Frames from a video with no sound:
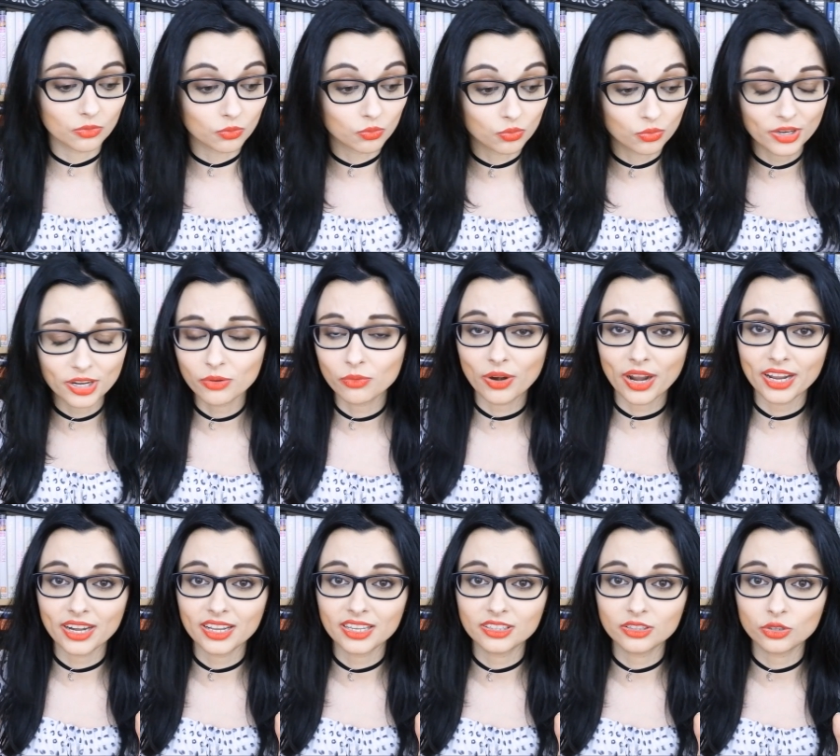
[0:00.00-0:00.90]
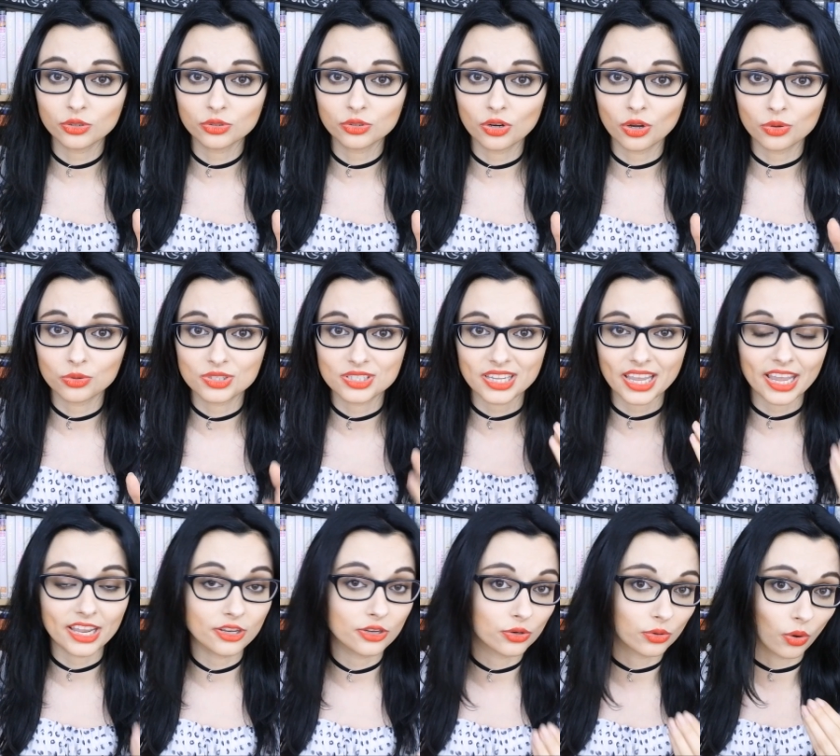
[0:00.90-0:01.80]
rewriting your notes
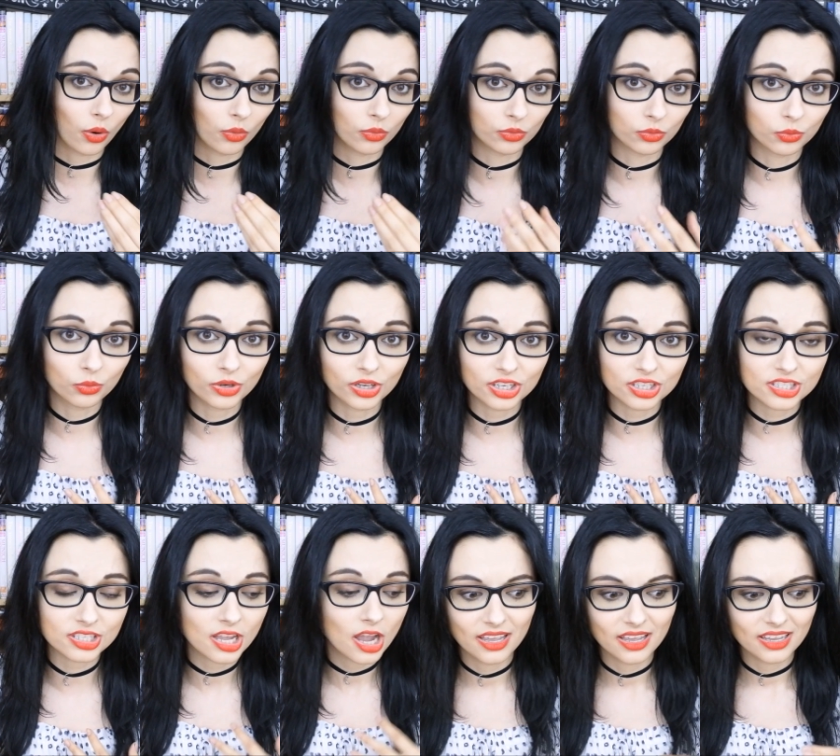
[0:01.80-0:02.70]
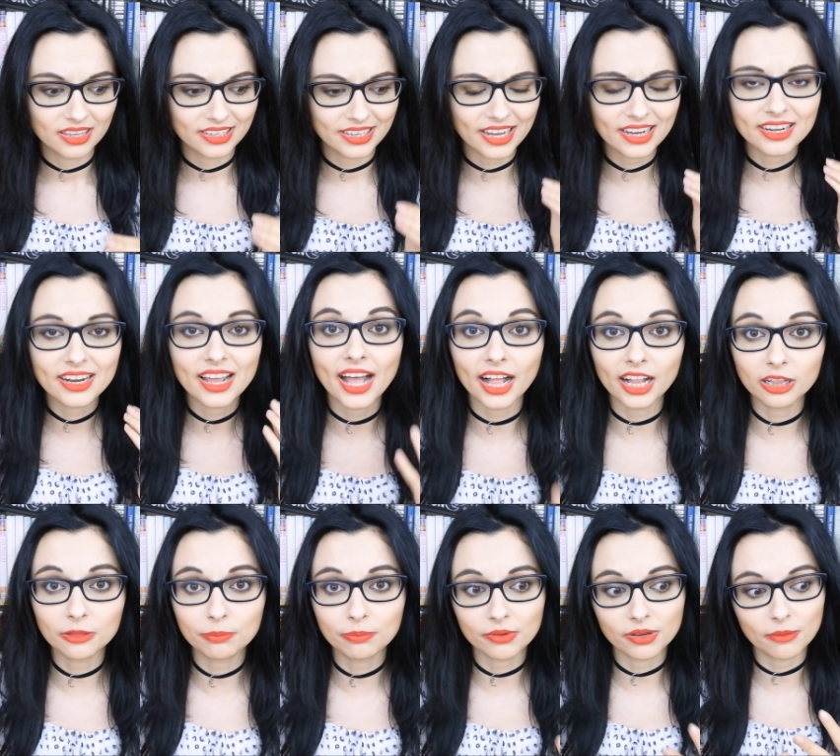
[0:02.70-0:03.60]
in your own words can
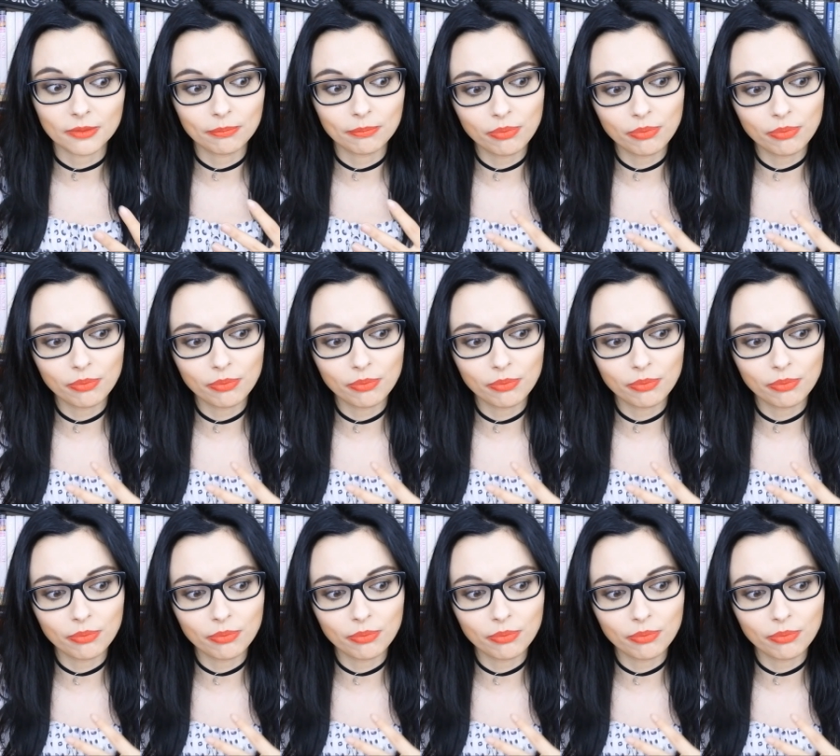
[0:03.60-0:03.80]
help